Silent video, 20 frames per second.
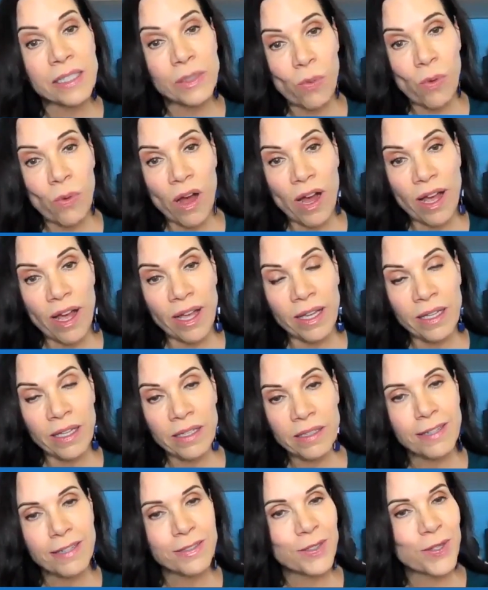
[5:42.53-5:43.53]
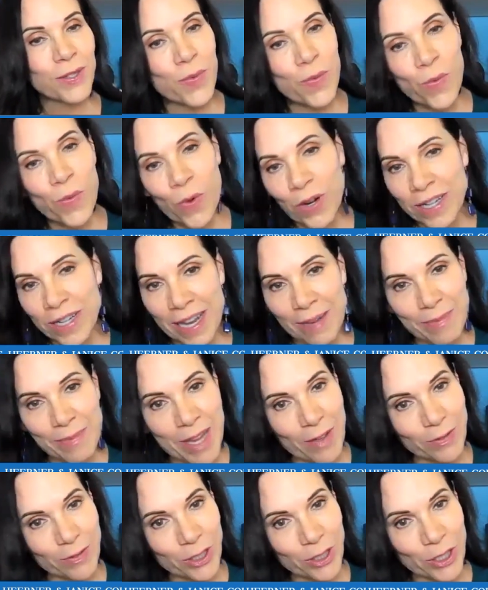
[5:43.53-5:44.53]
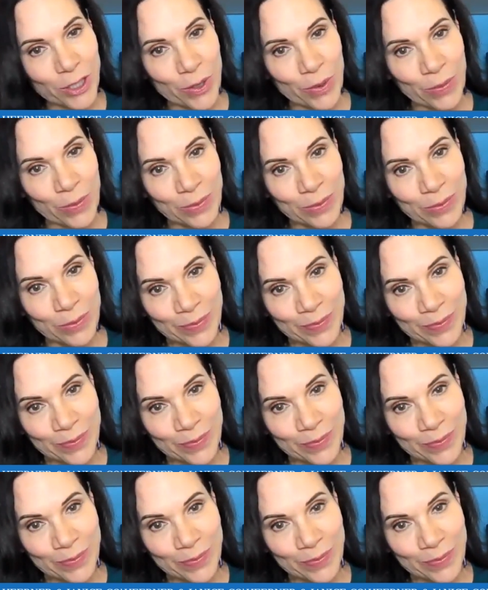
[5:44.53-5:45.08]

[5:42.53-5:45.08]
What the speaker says: that's why there's an award named after you.